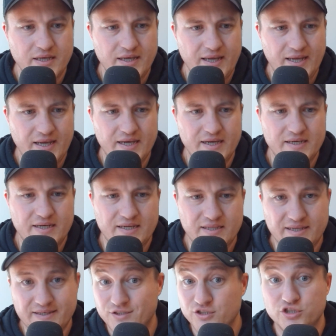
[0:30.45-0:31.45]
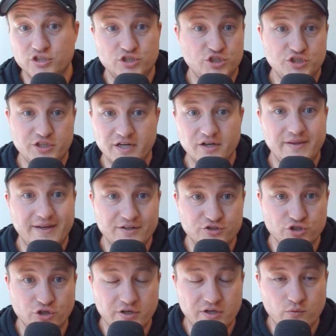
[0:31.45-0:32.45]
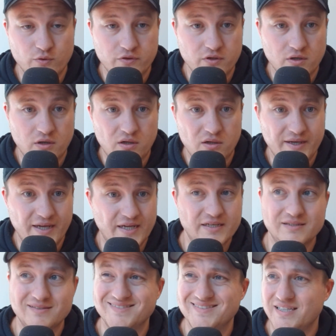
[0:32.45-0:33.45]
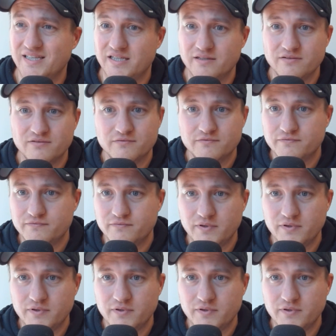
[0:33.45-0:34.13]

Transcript: And I'd like to just share that journey with y'all and give,